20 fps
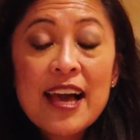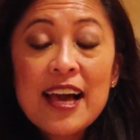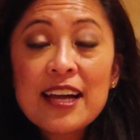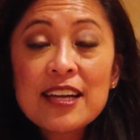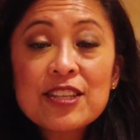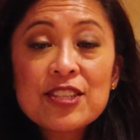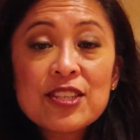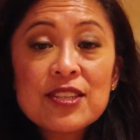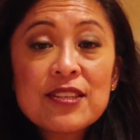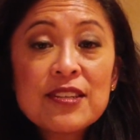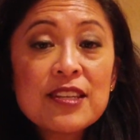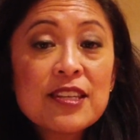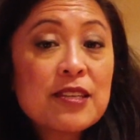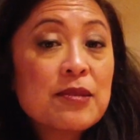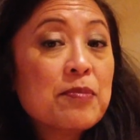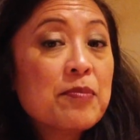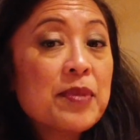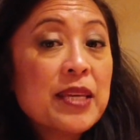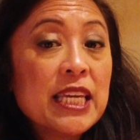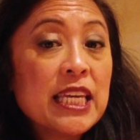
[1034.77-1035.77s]
Action
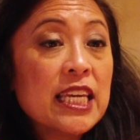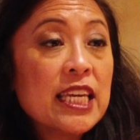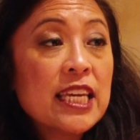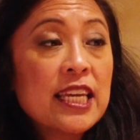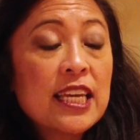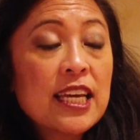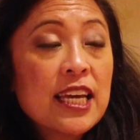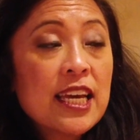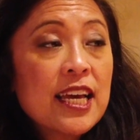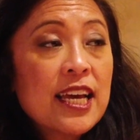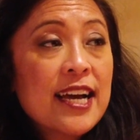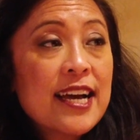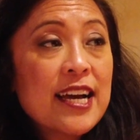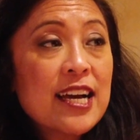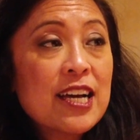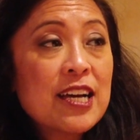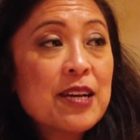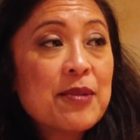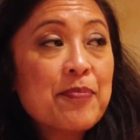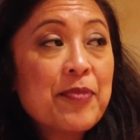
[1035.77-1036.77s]
can be,
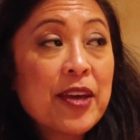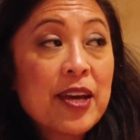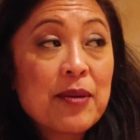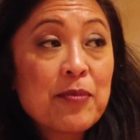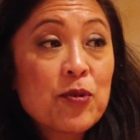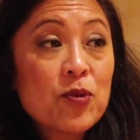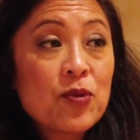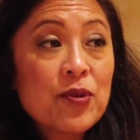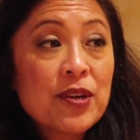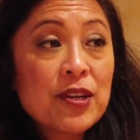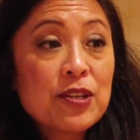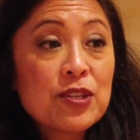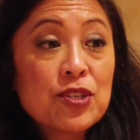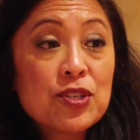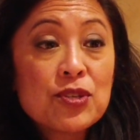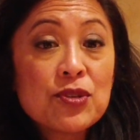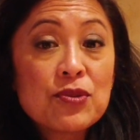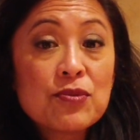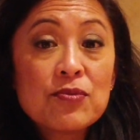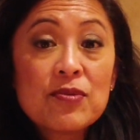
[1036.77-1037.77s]
I'm going
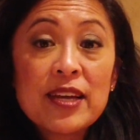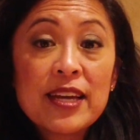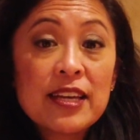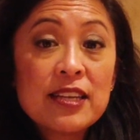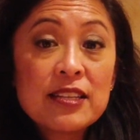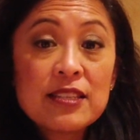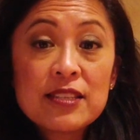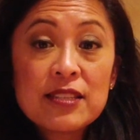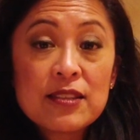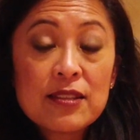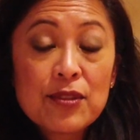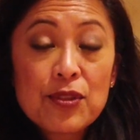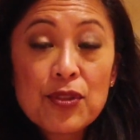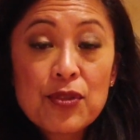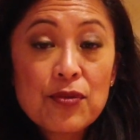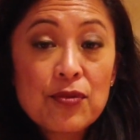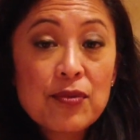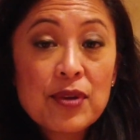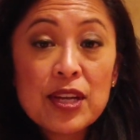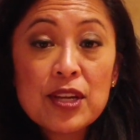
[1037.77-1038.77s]
to write
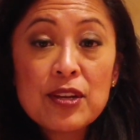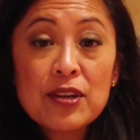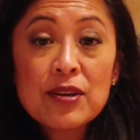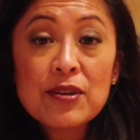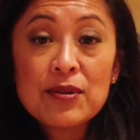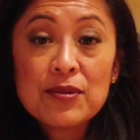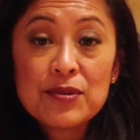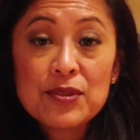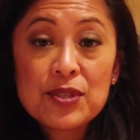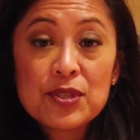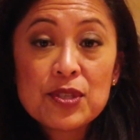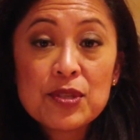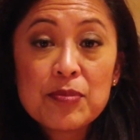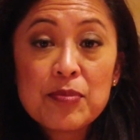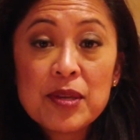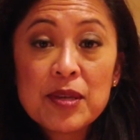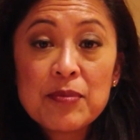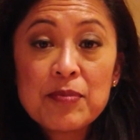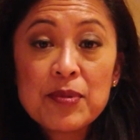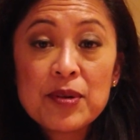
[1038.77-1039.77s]
3 notes to
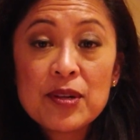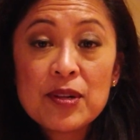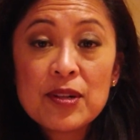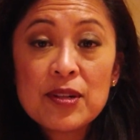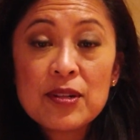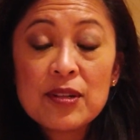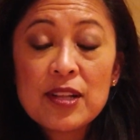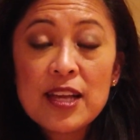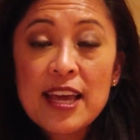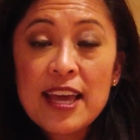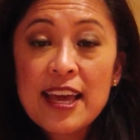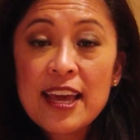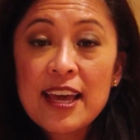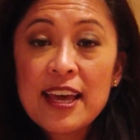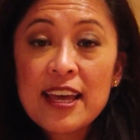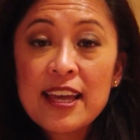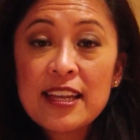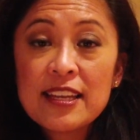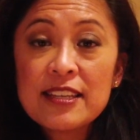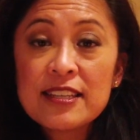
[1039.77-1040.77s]
people
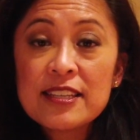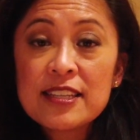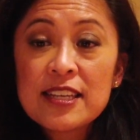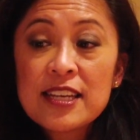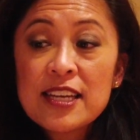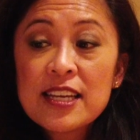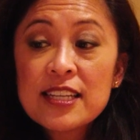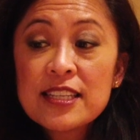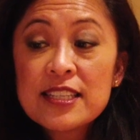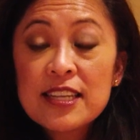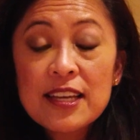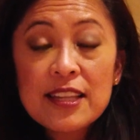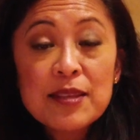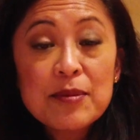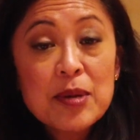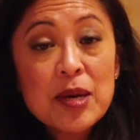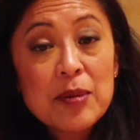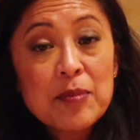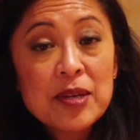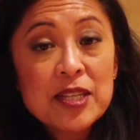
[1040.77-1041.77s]
and tell
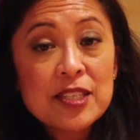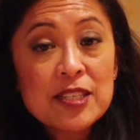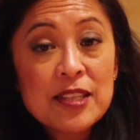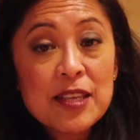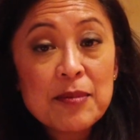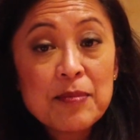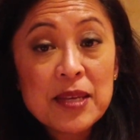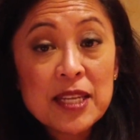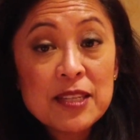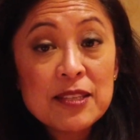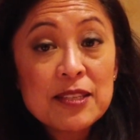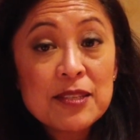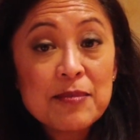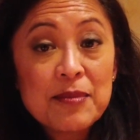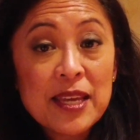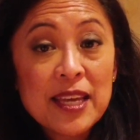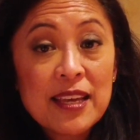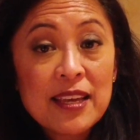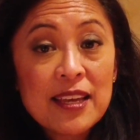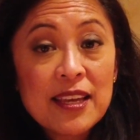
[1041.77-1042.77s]
them how much they mean to
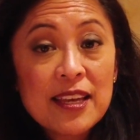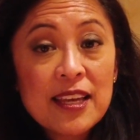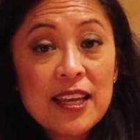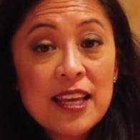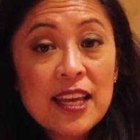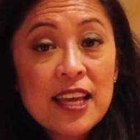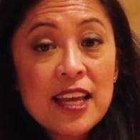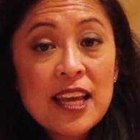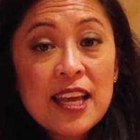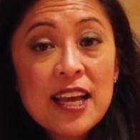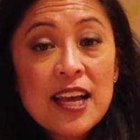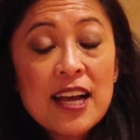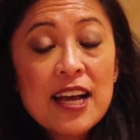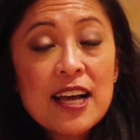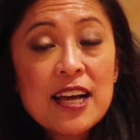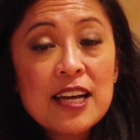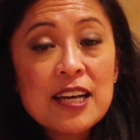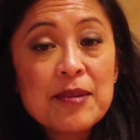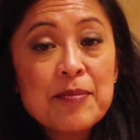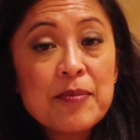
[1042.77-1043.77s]
me.
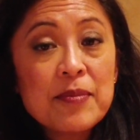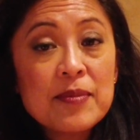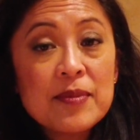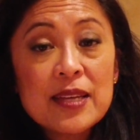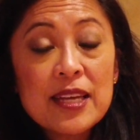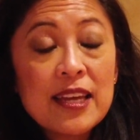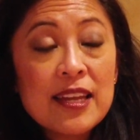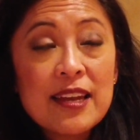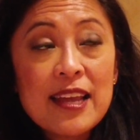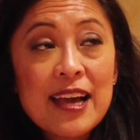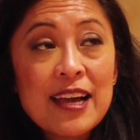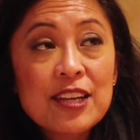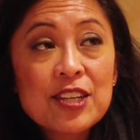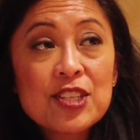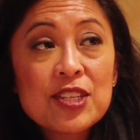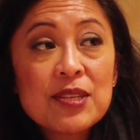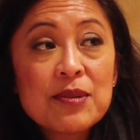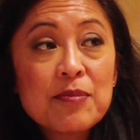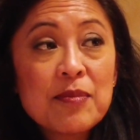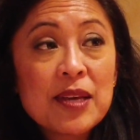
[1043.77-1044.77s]
An
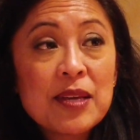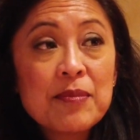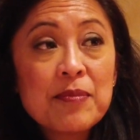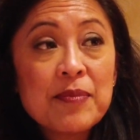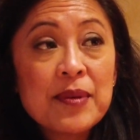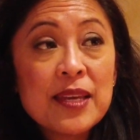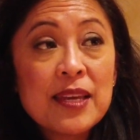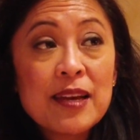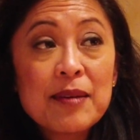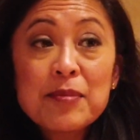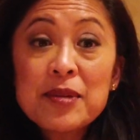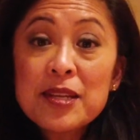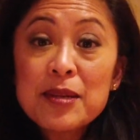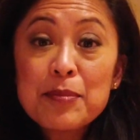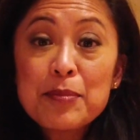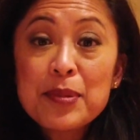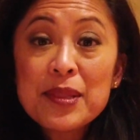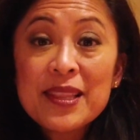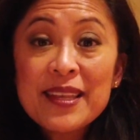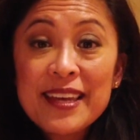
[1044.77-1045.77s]
action might be, I'm going
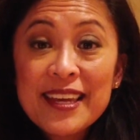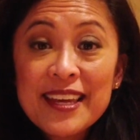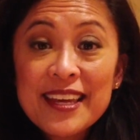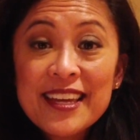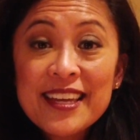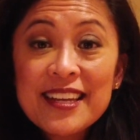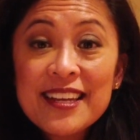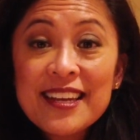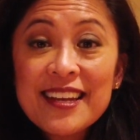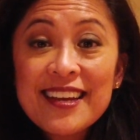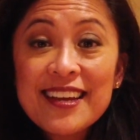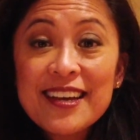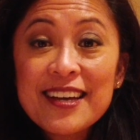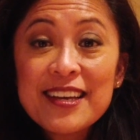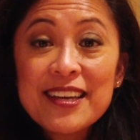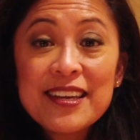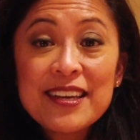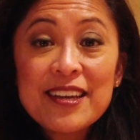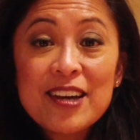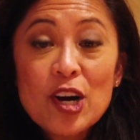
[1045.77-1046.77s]
to plan
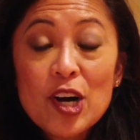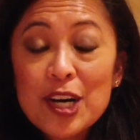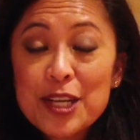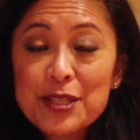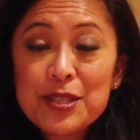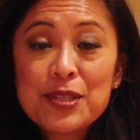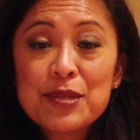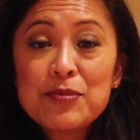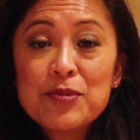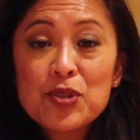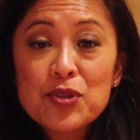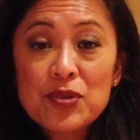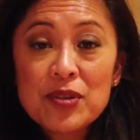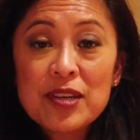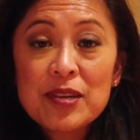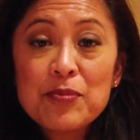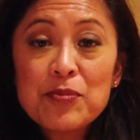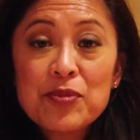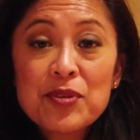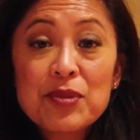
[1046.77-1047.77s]
an awesome
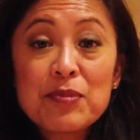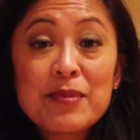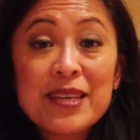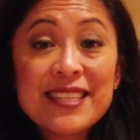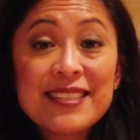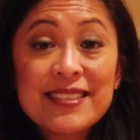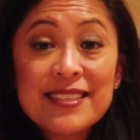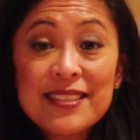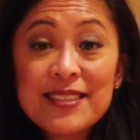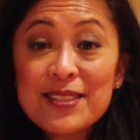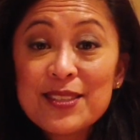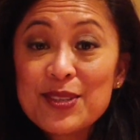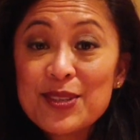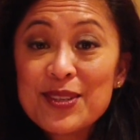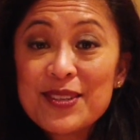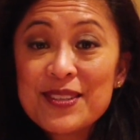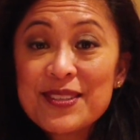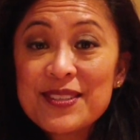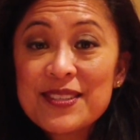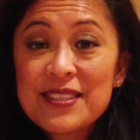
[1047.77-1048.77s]
trip with my
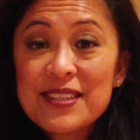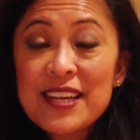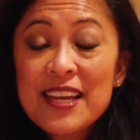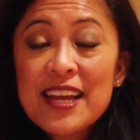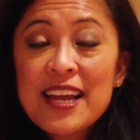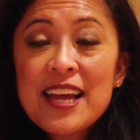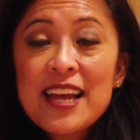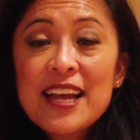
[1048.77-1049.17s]
sisters.